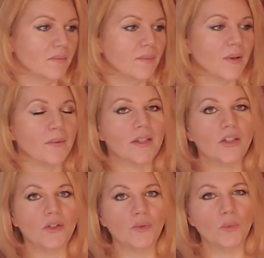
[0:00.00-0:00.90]
but when
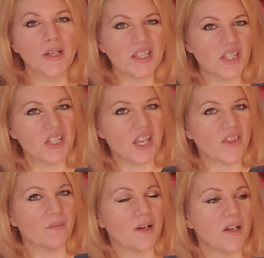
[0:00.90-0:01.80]
you wish death
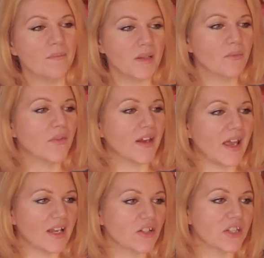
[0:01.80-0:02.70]
upon people that
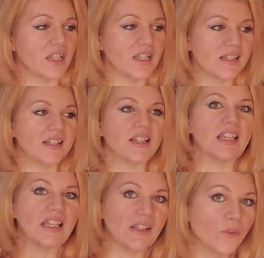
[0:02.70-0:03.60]
actually isn't
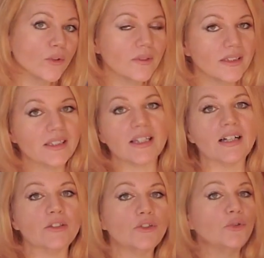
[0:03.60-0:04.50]
evil, did not
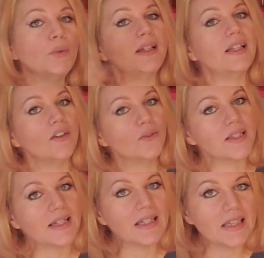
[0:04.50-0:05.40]
do any of those
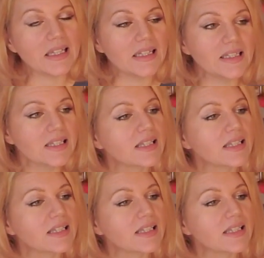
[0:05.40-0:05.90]
kind of things,